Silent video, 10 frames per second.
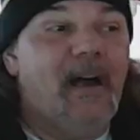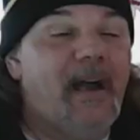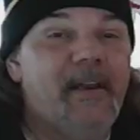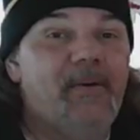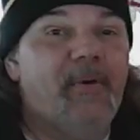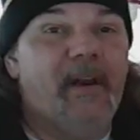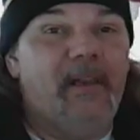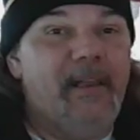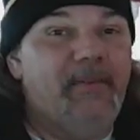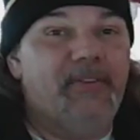I didn't want to
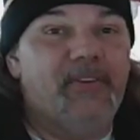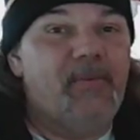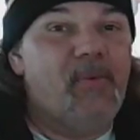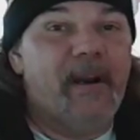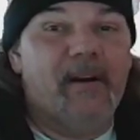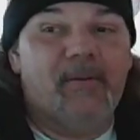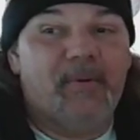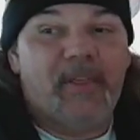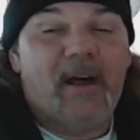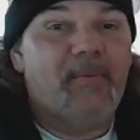leave it somewhere
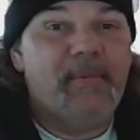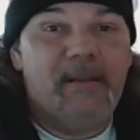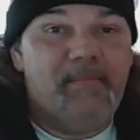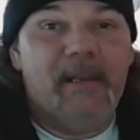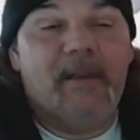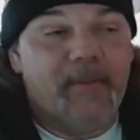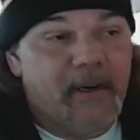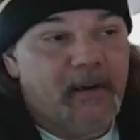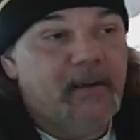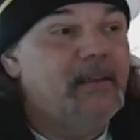without me being
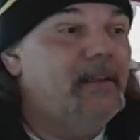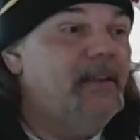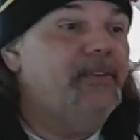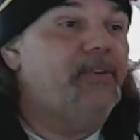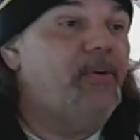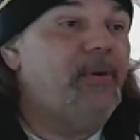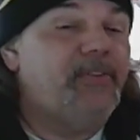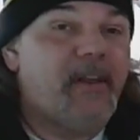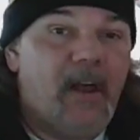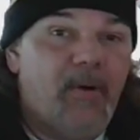there. So we
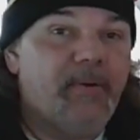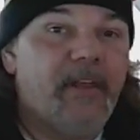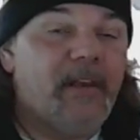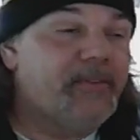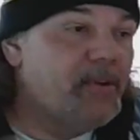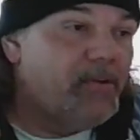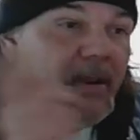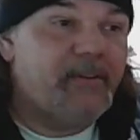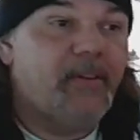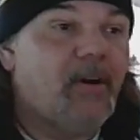said, hell with it, let's go
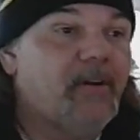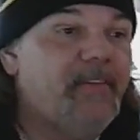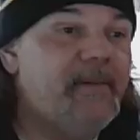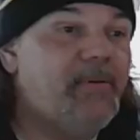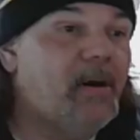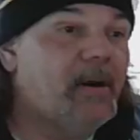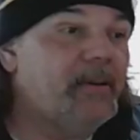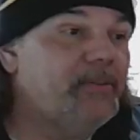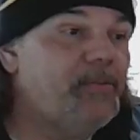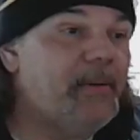right to the RV
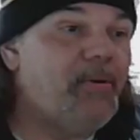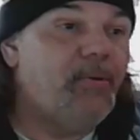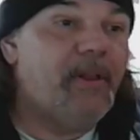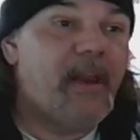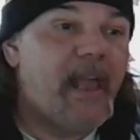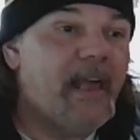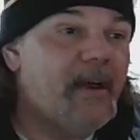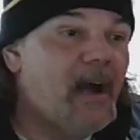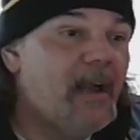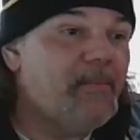park. So we pulled into
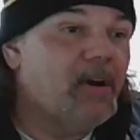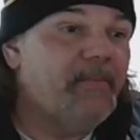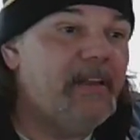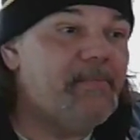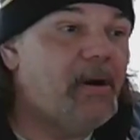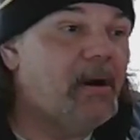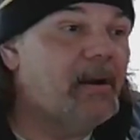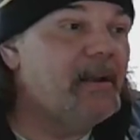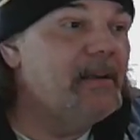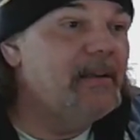Anaheim RV park.